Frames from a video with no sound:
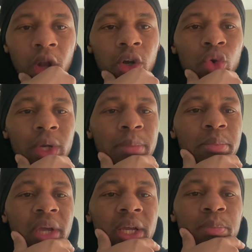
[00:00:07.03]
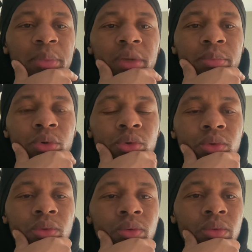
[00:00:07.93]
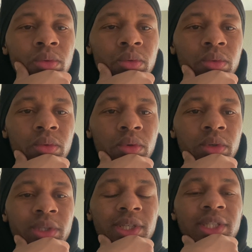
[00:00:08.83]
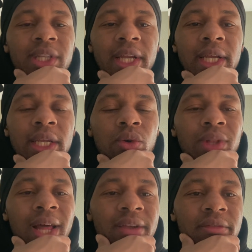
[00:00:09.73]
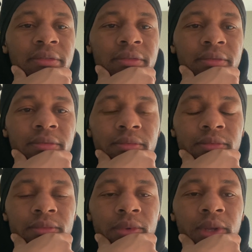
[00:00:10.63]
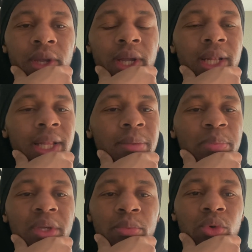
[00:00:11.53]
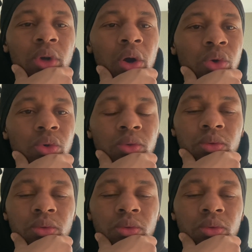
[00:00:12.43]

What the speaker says: Quit begging people to stay in your life. Let people go.